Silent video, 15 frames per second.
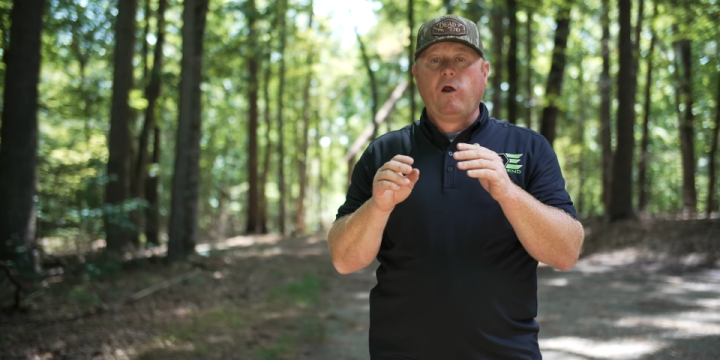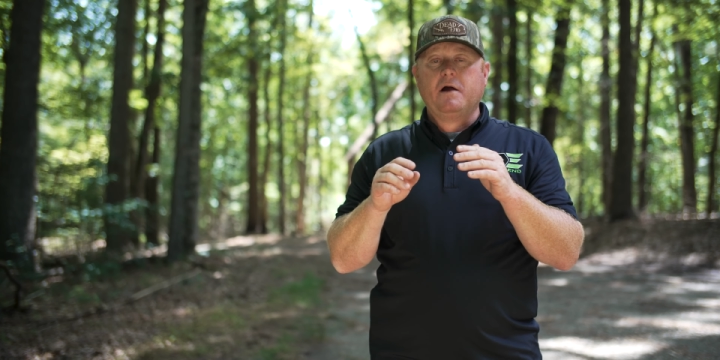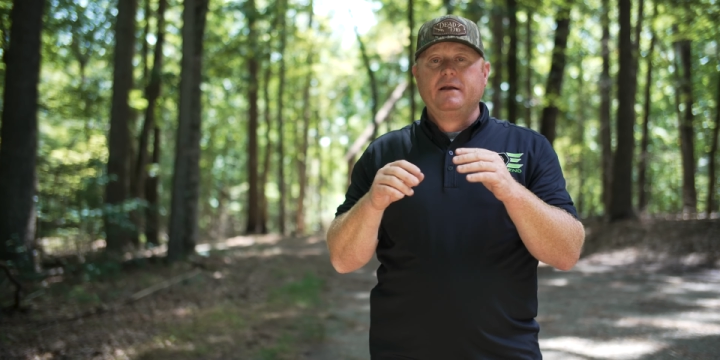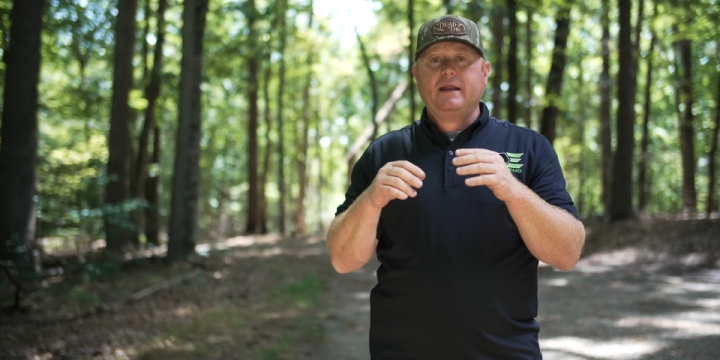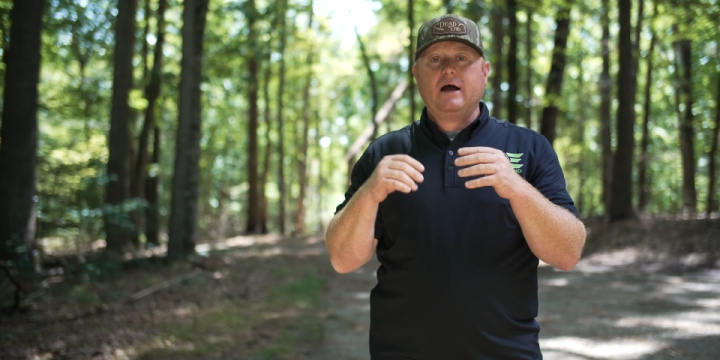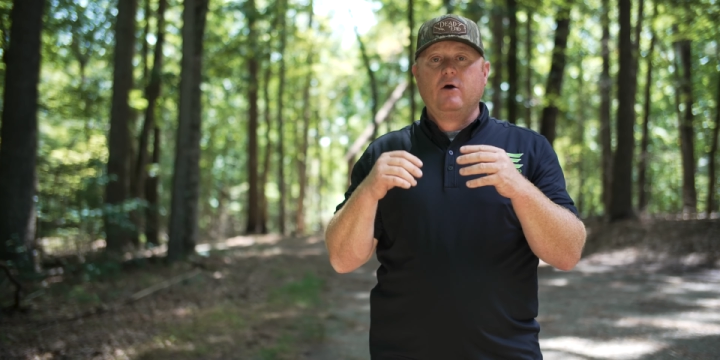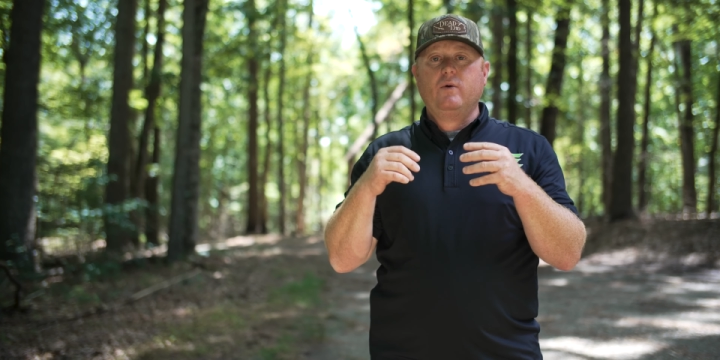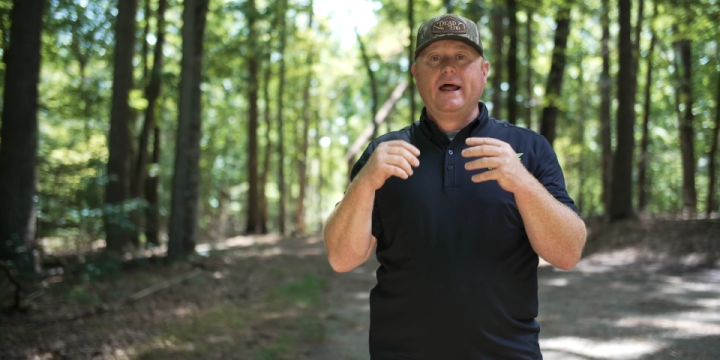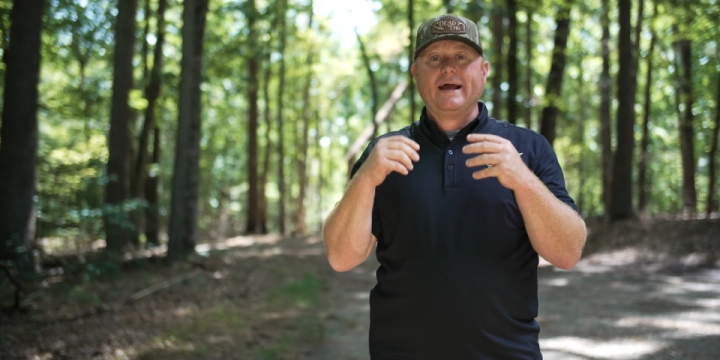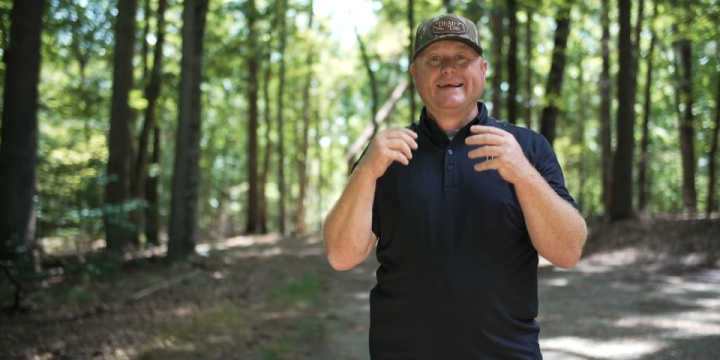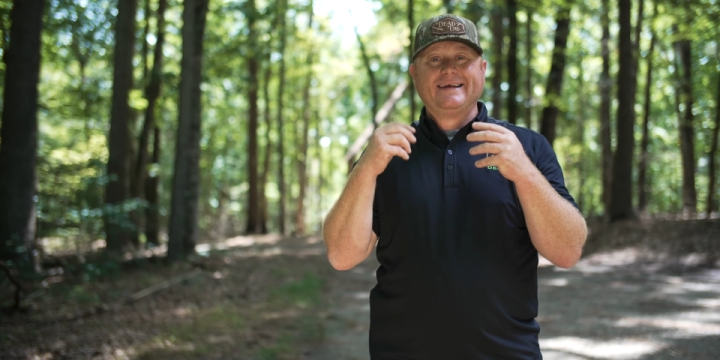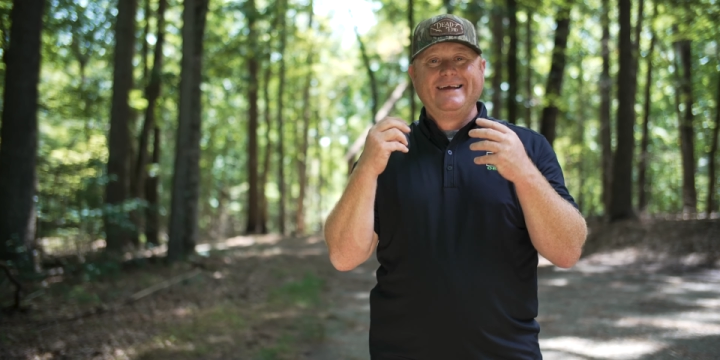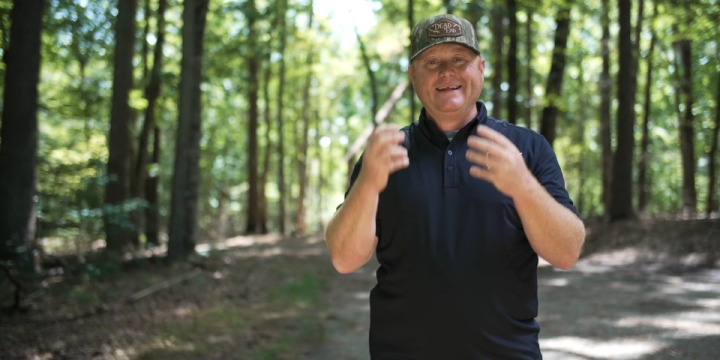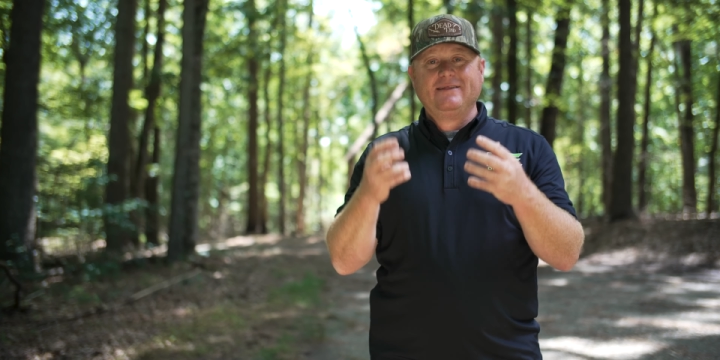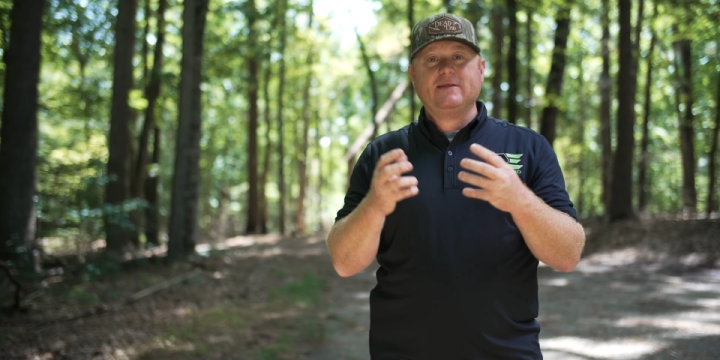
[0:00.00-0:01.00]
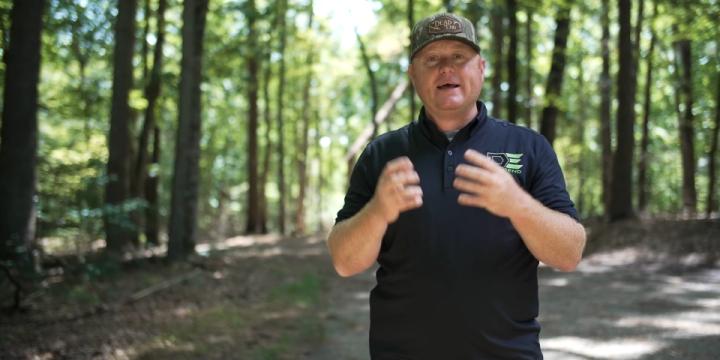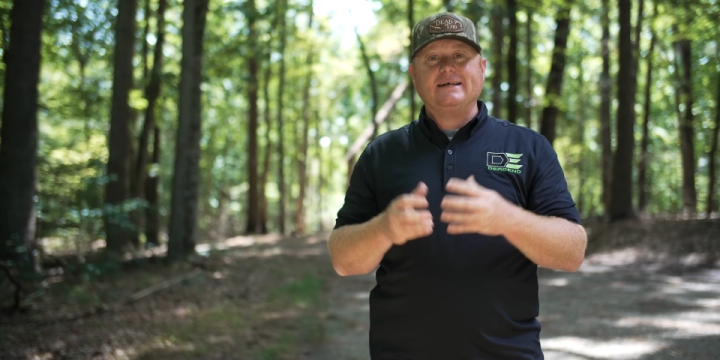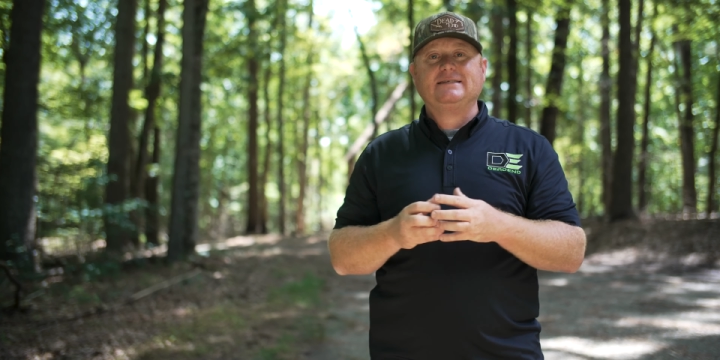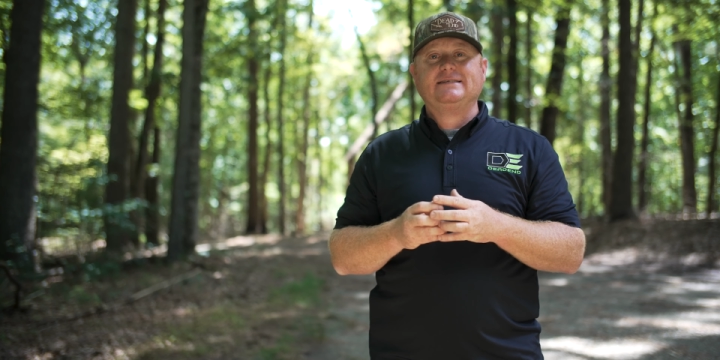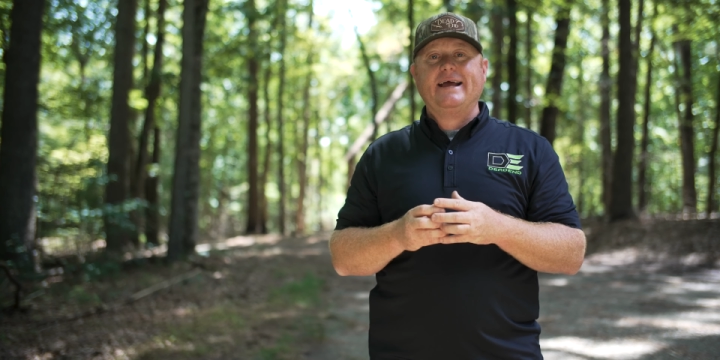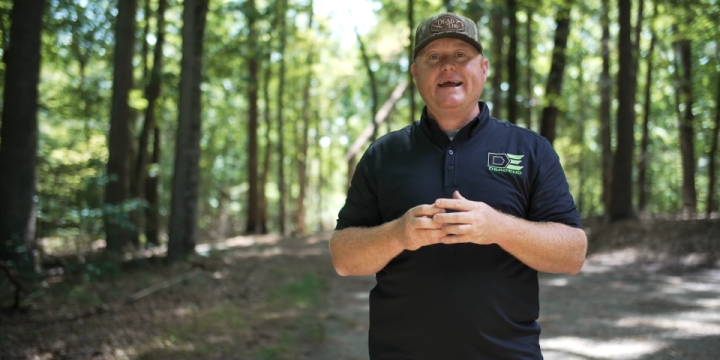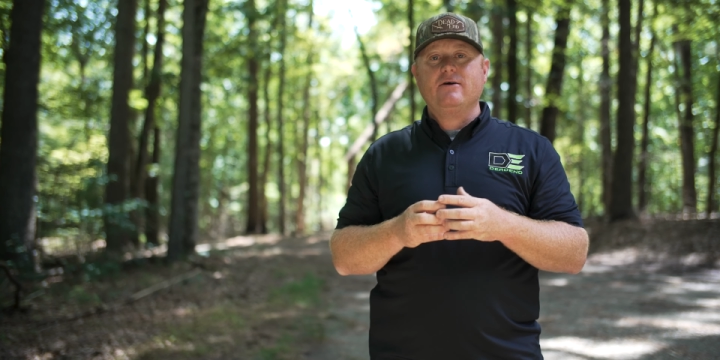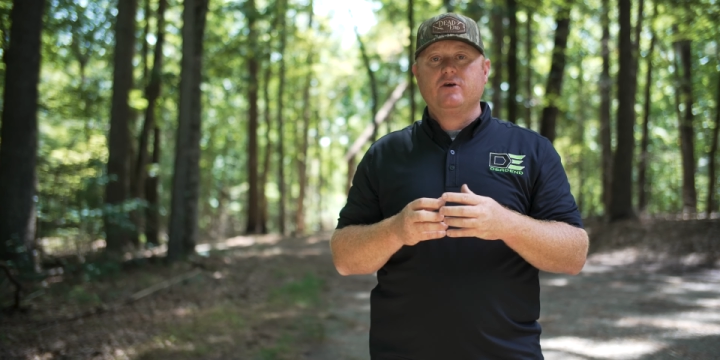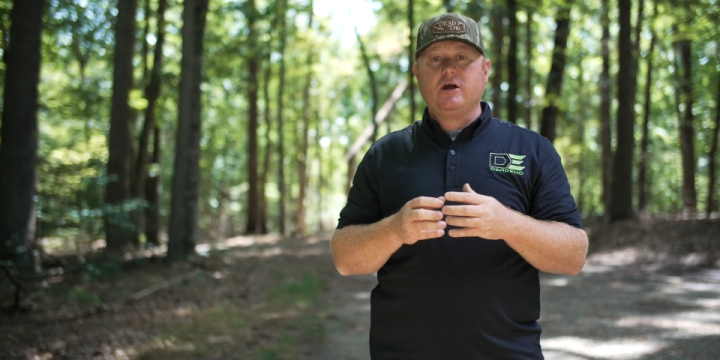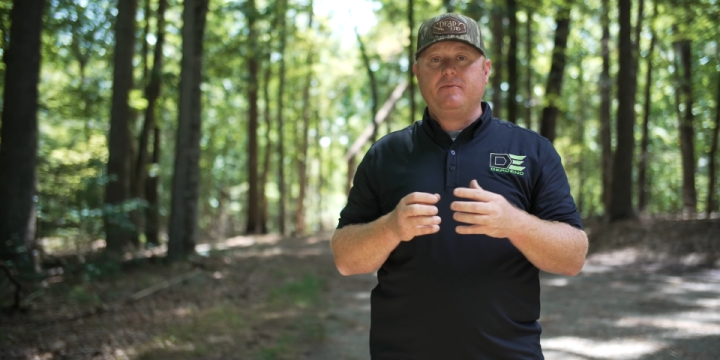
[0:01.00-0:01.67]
Now when I get that sound